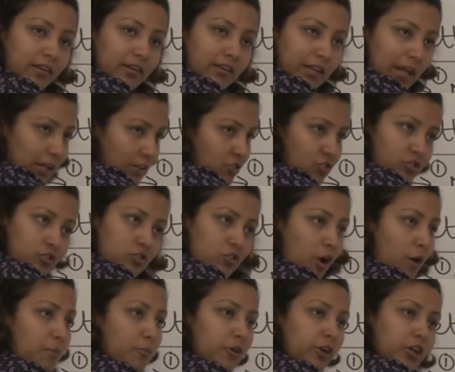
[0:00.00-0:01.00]
That's just
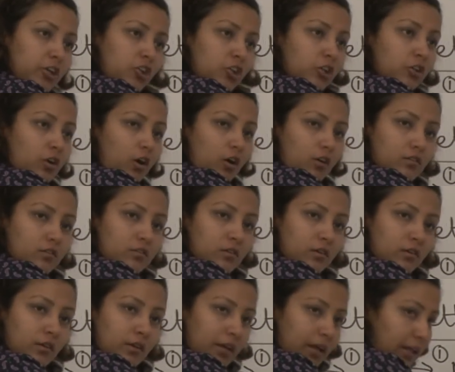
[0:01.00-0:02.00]
operation cost
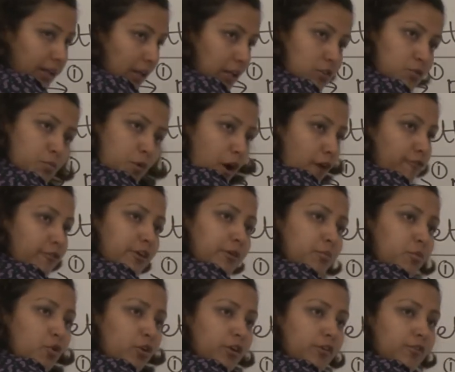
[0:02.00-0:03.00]
and that's profit
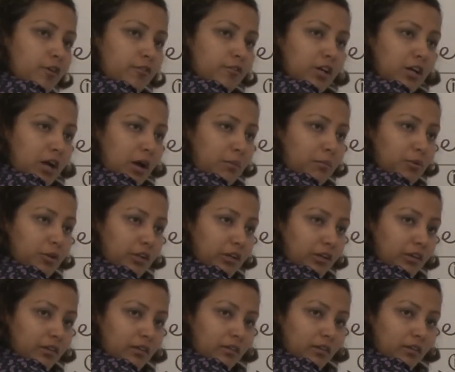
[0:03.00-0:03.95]
motive of the company.